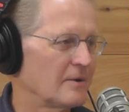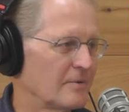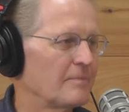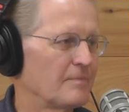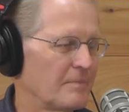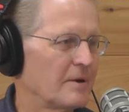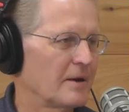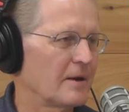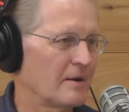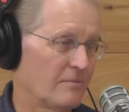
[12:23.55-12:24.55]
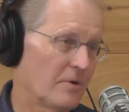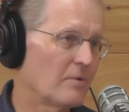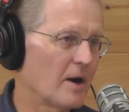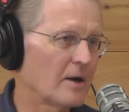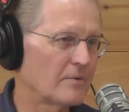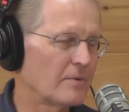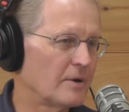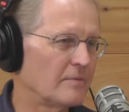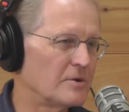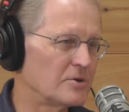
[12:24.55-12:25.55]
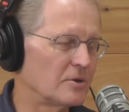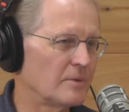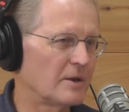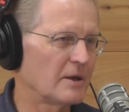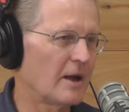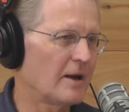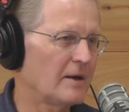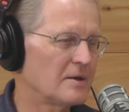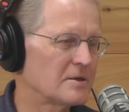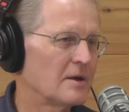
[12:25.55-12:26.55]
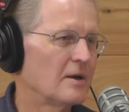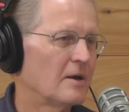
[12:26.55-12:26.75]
And, you know, but and for a while, when we lived in Germany in the '80s,